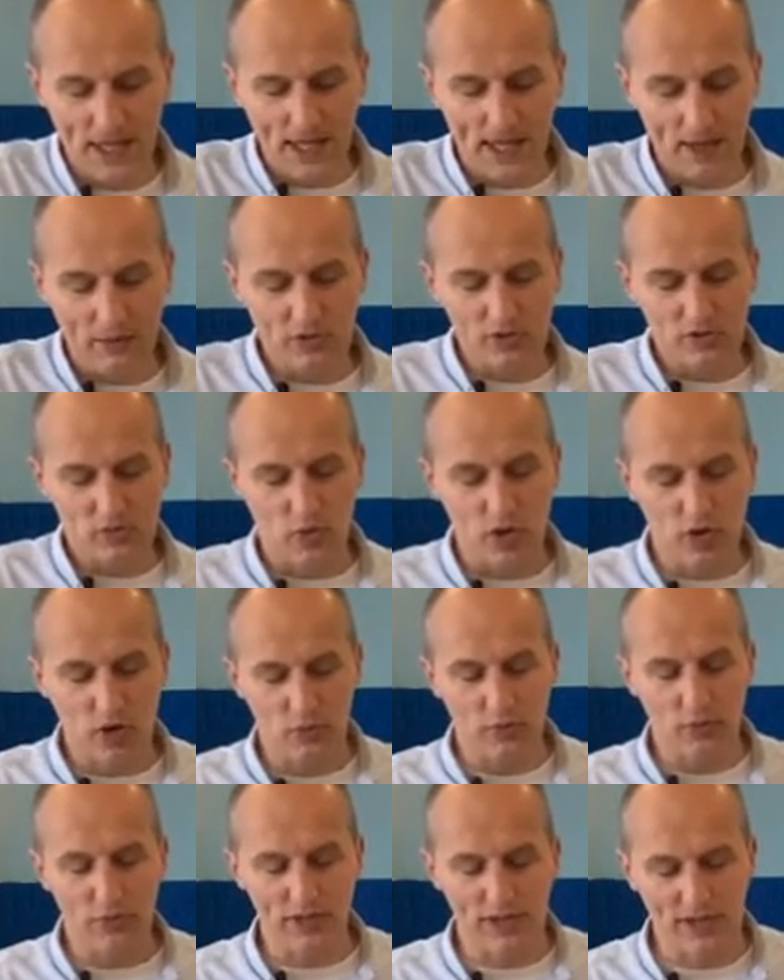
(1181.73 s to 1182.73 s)
and was well
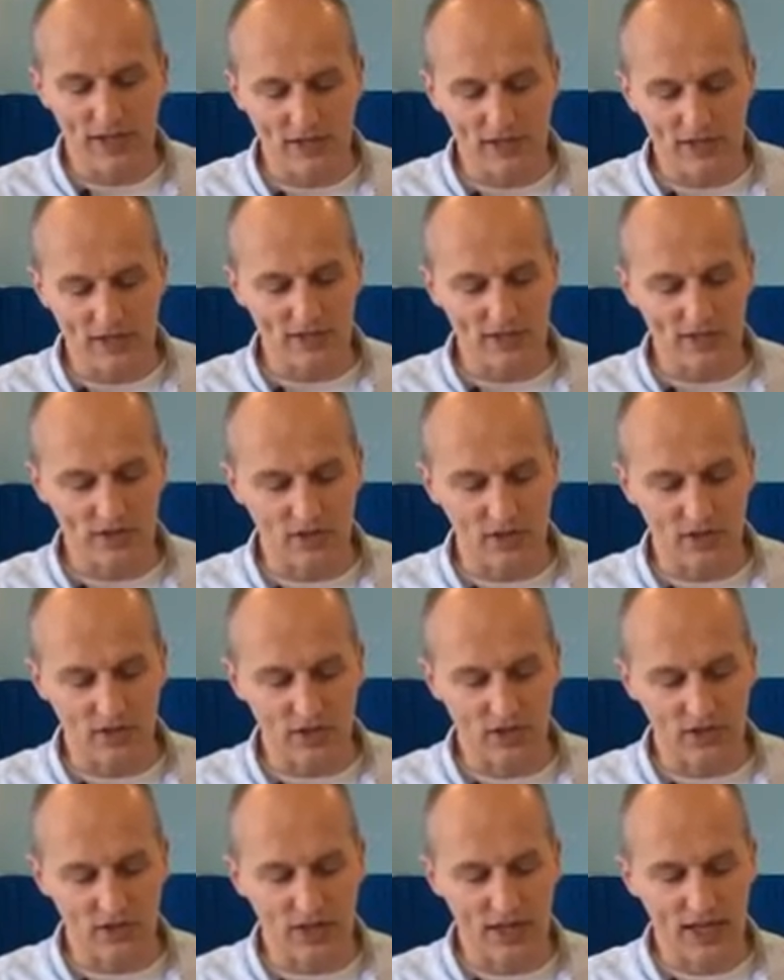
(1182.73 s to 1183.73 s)
pleasing to
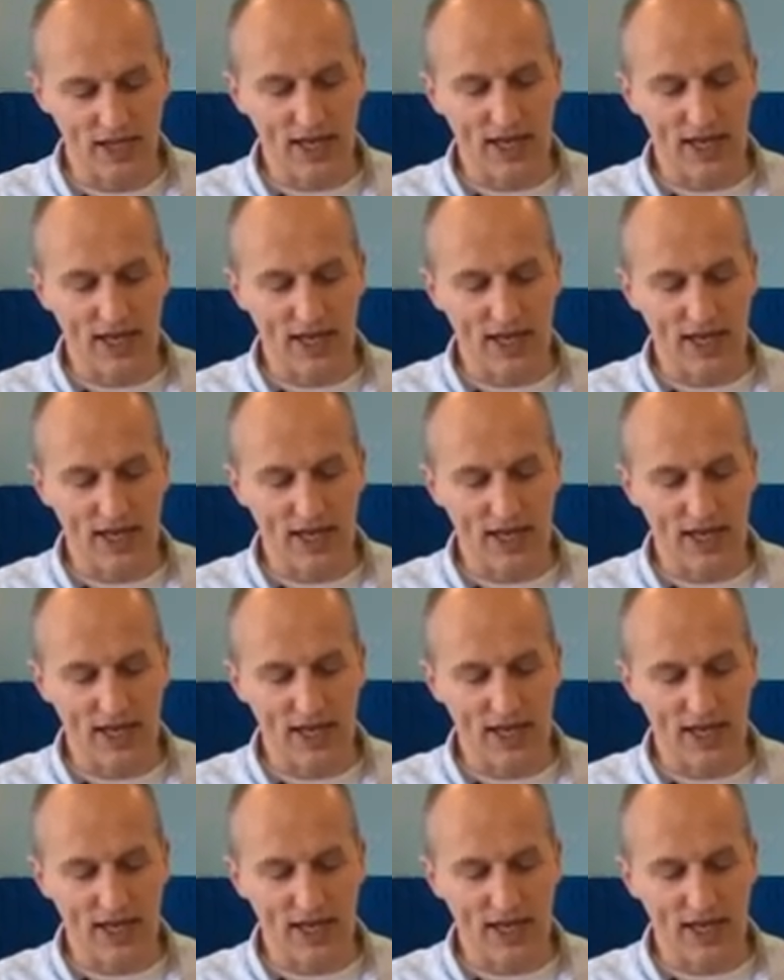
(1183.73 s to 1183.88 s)
God,